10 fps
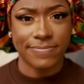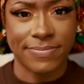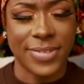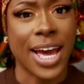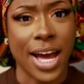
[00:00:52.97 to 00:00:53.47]

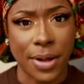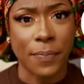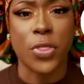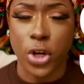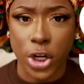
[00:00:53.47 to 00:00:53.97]
Yeah,
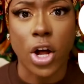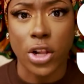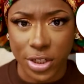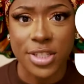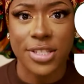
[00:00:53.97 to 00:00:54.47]

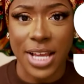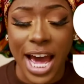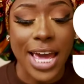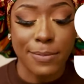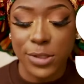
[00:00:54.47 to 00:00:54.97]
$30.
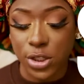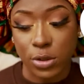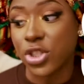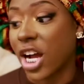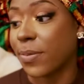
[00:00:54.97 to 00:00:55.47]
I am so
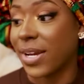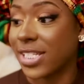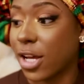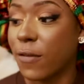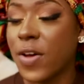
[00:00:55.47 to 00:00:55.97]
shocked
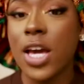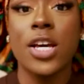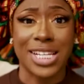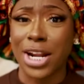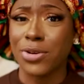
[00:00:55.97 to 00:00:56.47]
myself.
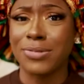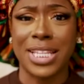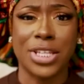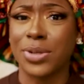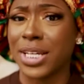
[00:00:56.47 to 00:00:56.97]
I don't
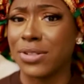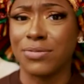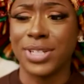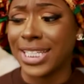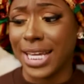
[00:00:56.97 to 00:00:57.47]
think you can
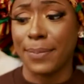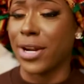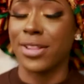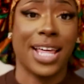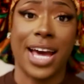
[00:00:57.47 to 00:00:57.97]
really get
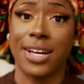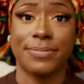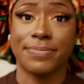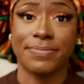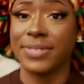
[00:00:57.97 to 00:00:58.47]
better than that.
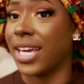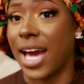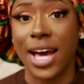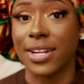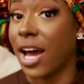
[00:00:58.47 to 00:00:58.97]

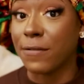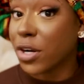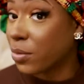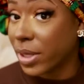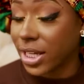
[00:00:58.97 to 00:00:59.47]
Yeah, not for
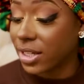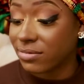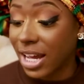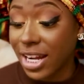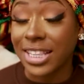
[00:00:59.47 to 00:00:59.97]
a wig,
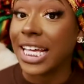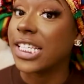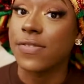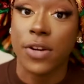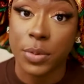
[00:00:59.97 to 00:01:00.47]
not a lace
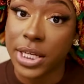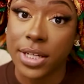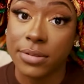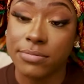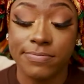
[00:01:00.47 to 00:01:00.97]
front wig.
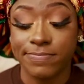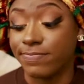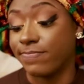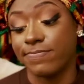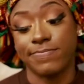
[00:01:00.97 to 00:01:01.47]

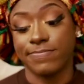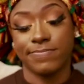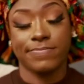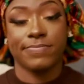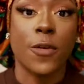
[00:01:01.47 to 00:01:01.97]

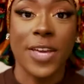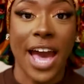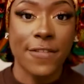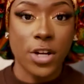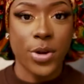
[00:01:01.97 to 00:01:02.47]
So if you
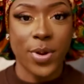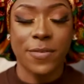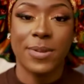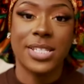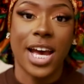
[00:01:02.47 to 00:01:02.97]
haven't already read
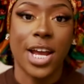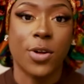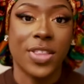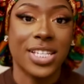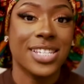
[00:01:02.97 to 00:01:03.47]
from the title,
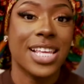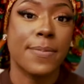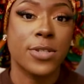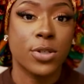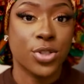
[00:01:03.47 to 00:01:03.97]
this is episode